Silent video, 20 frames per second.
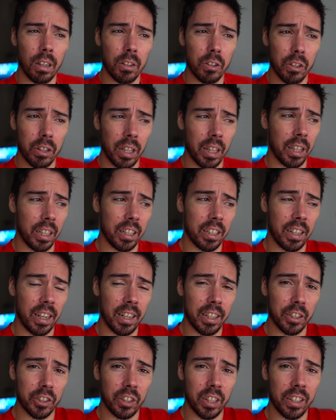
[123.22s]
other than the
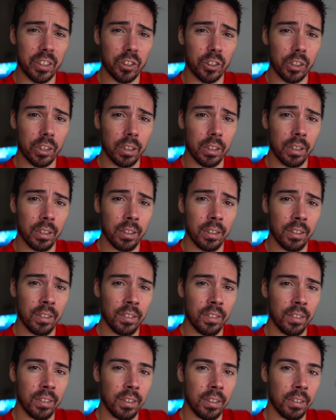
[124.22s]
tiny sensor?
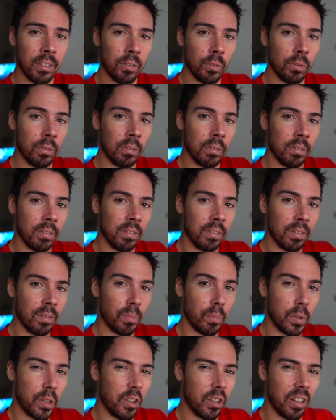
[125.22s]

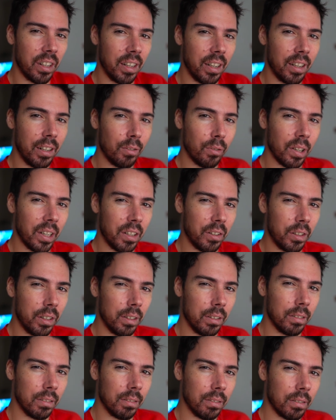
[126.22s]
But you can get around
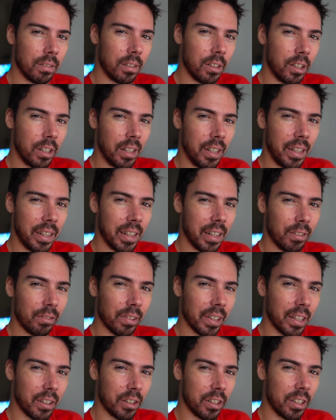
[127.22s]
it. You can get
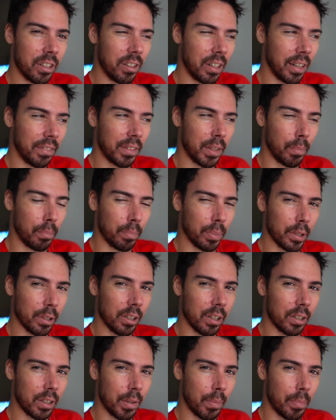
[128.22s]
around it. You don't have to
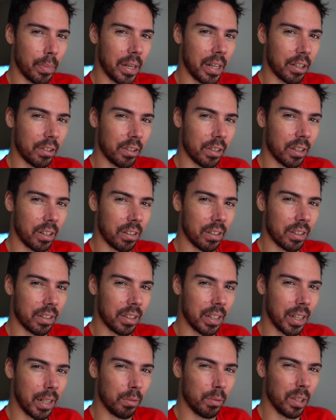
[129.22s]
blur out the background all the
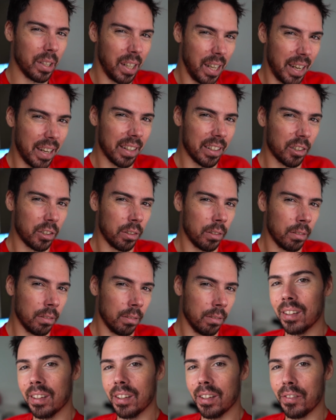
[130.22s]
time. Relax.
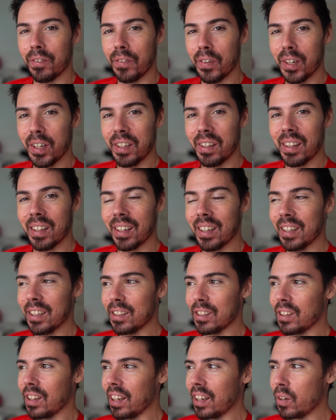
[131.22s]
The funny thing
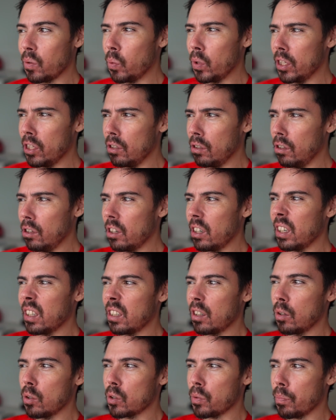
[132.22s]
is, like when you look
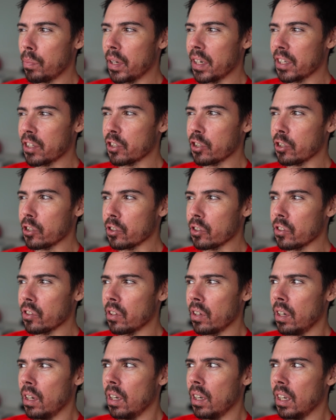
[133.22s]
at those
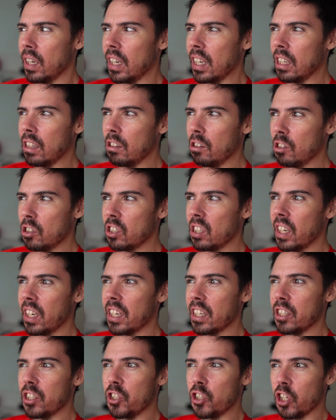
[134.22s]
pictures, it looks
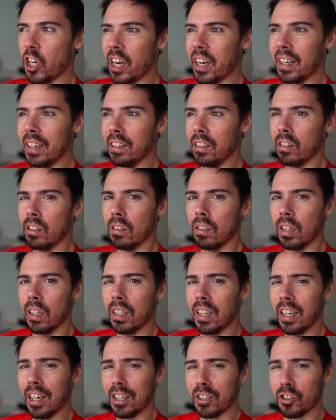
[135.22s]
like a giant.
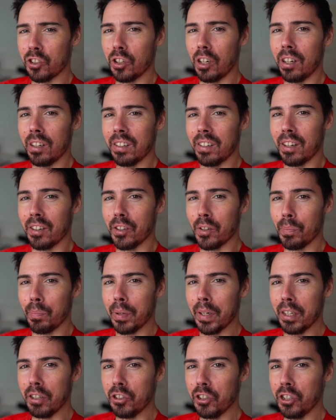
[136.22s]
And then I saw another
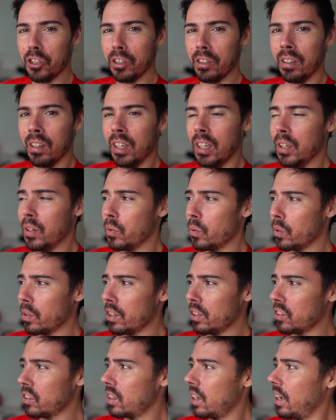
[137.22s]
picture where
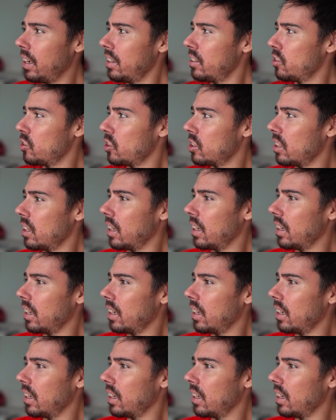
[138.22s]
this guy's just